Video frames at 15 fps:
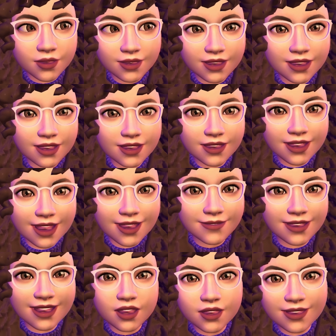they
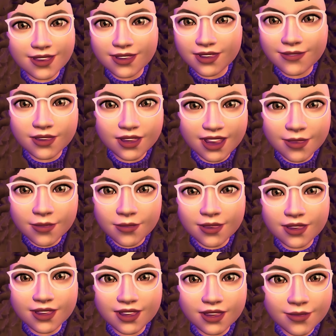have like all these different
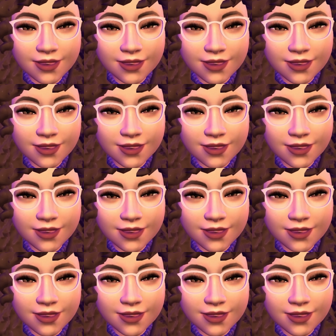capabilities.